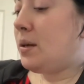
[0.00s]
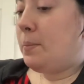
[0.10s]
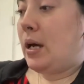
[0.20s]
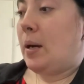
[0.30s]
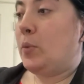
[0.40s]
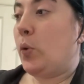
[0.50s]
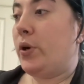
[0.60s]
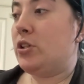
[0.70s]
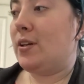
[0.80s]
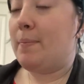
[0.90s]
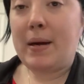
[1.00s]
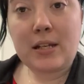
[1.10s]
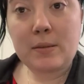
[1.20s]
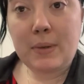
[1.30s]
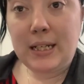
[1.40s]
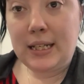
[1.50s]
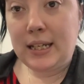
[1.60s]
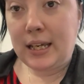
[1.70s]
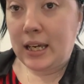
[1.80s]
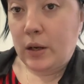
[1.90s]
But I'm going to get back to my
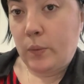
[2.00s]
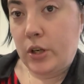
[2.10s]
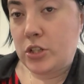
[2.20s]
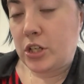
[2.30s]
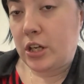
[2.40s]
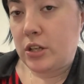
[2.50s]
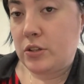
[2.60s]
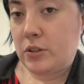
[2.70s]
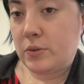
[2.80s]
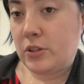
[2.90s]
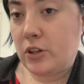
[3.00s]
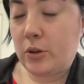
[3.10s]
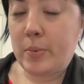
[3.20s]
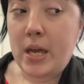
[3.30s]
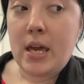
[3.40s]
knitting and watching YouTube,